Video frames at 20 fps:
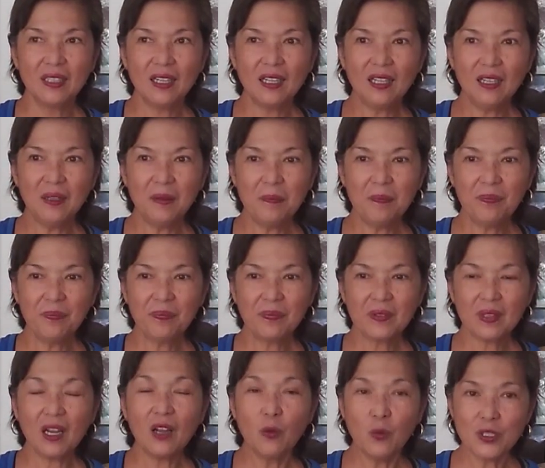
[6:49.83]

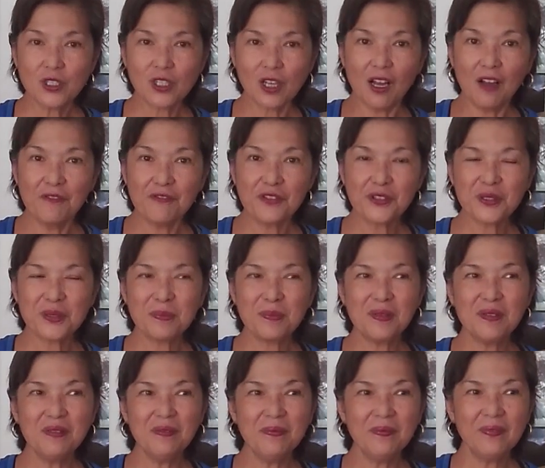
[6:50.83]
I was
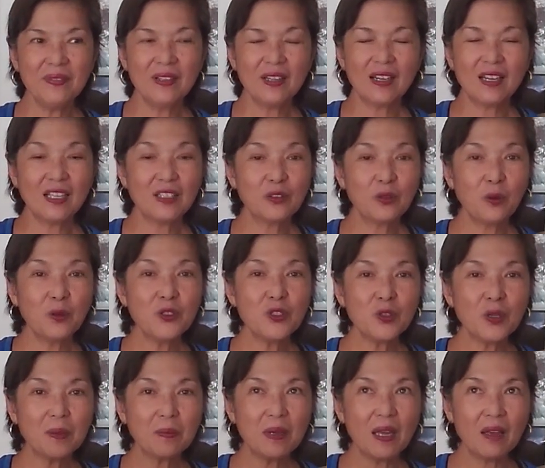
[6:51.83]
comfortable, and I told
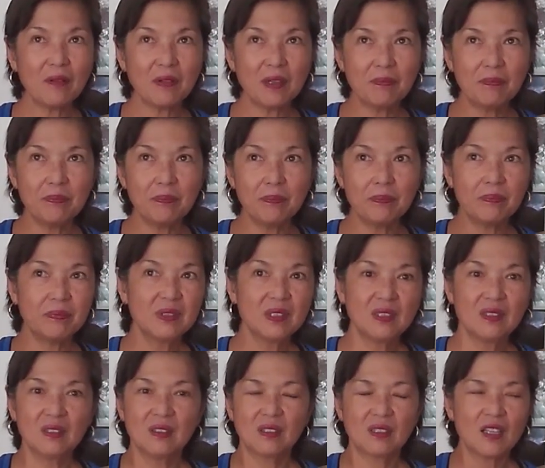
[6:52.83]
you I have a
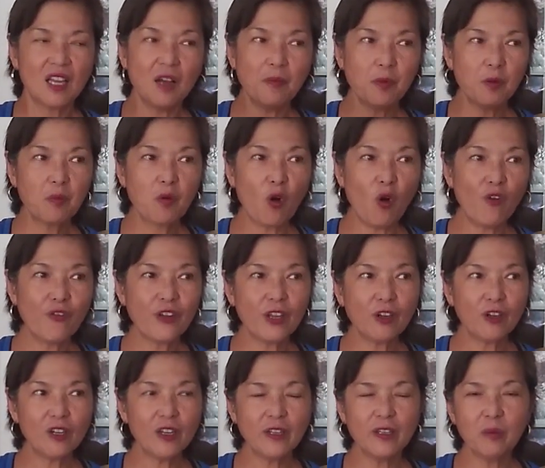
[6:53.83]
cup of coffee
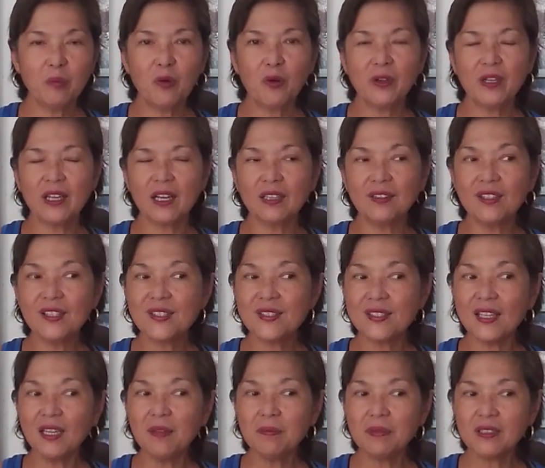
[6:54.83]
early in the morning. At the
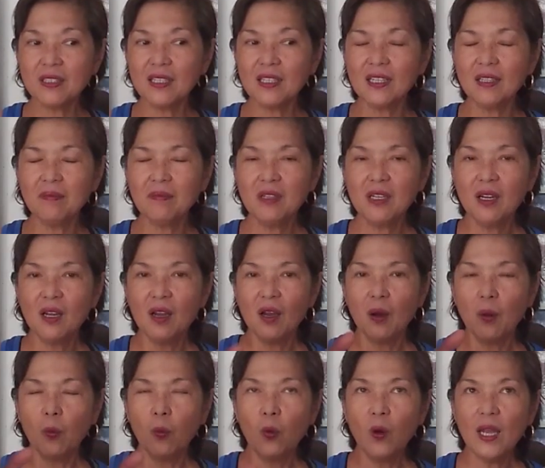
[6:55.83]
same time,
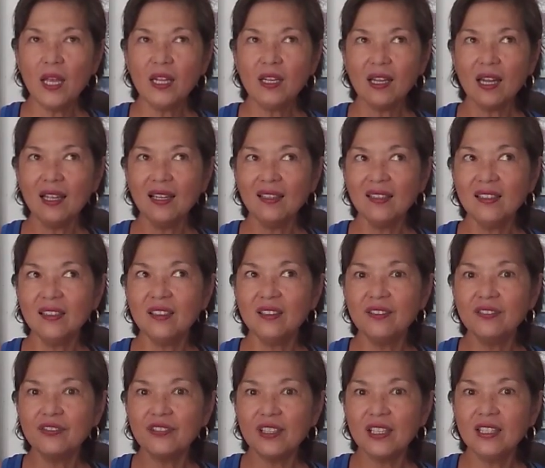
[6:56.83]
when I
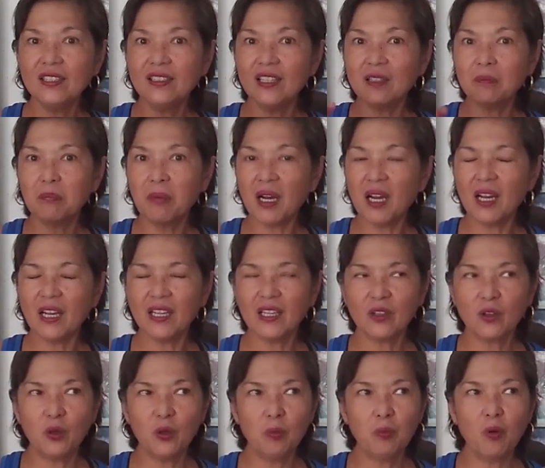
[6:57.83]
live in that Bahay
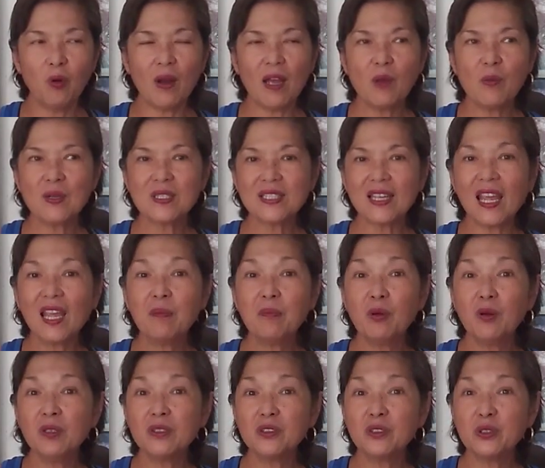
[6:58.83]
Kubo, I was
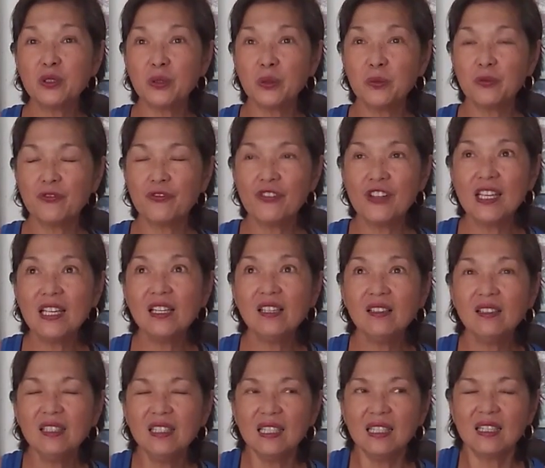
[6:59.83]
able to
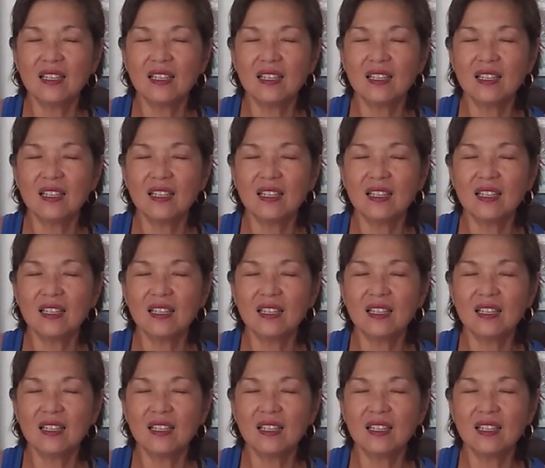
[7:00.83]
feel